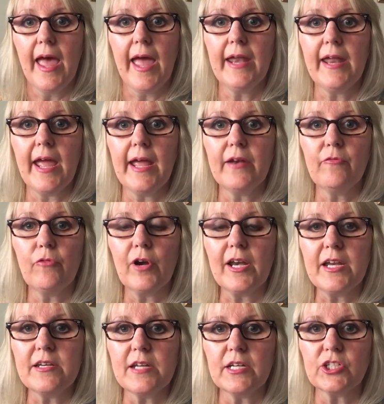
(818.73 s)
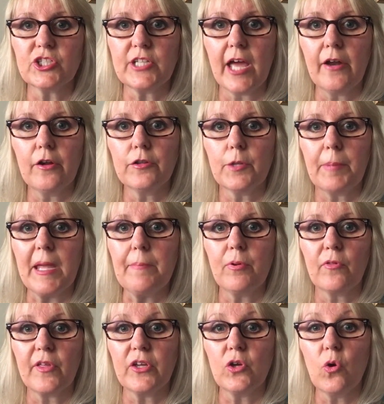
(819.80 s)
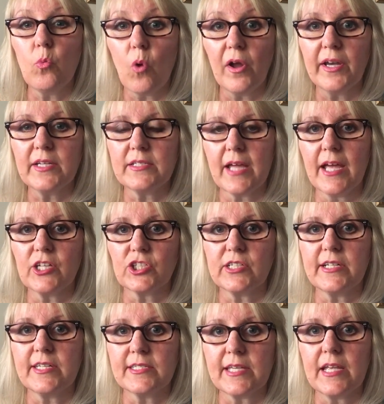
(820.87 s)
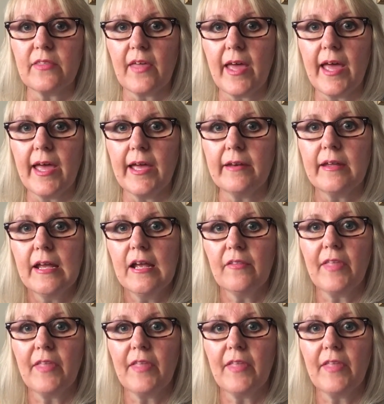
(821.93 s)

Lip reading: and really niche down on the people that you're wanting to actually see the ad,